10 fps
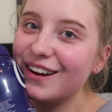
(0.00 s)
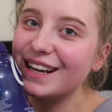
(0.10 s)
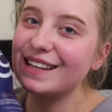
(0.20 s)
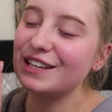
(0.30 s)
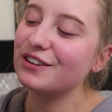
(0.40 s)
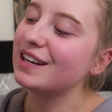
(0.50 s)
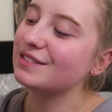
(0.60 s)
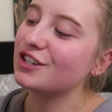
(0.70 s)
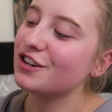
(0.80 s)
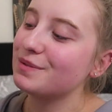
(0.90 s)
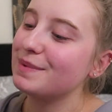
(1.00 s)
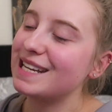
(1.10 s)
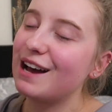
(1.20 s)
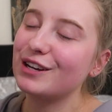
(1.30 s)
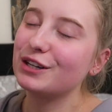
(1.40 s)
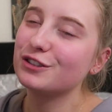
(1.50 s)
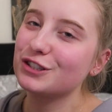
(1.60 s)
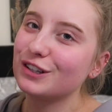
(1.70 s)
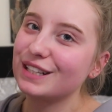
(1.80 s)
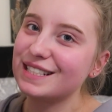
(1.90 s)
lucky that you guys have chosen me to have a hot
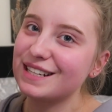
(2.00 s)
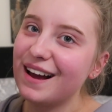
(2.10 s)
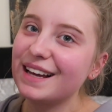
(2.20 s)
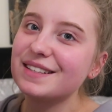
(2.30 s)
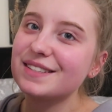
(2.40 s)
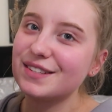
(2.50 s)
chocolate tonight.